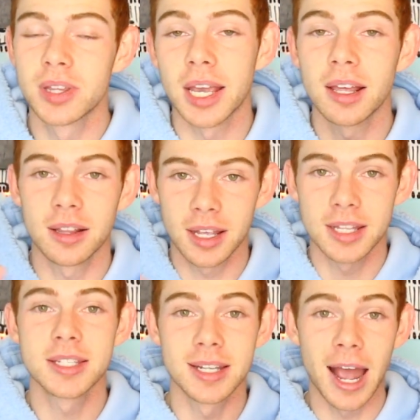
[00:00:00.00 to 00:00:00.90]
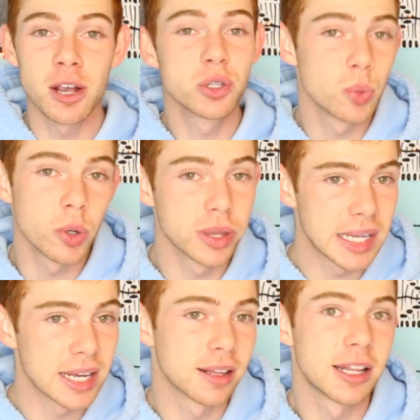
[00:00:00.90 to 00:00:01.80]
Like, it's an actual
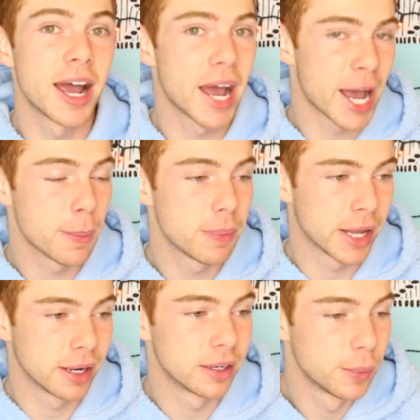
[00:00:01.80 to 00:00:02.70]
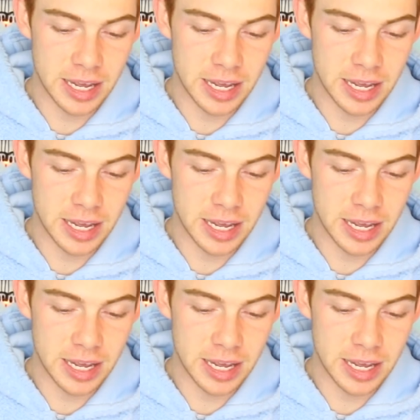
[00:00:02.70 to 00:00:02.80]
thing that happened.